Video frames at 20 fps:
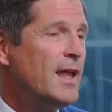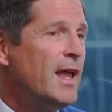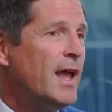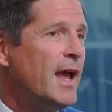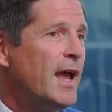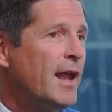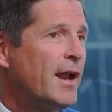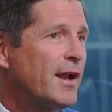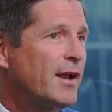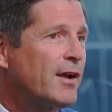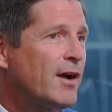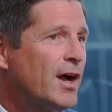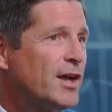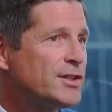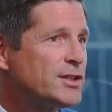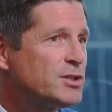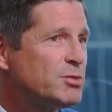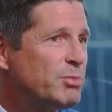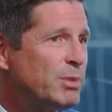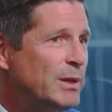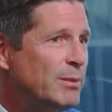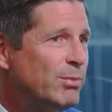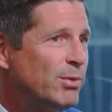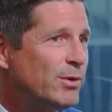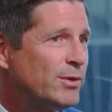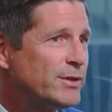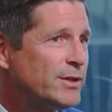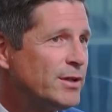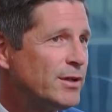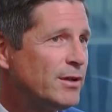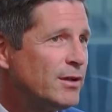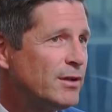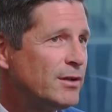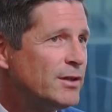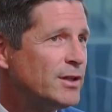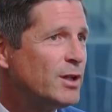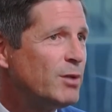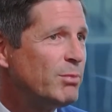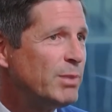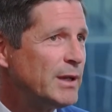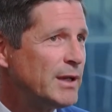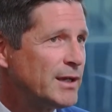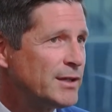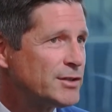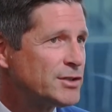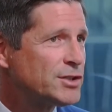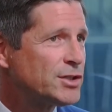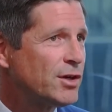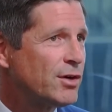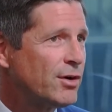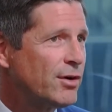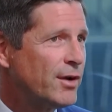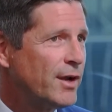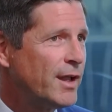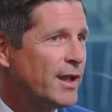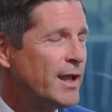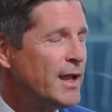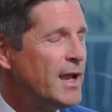And it causes people to be concerned.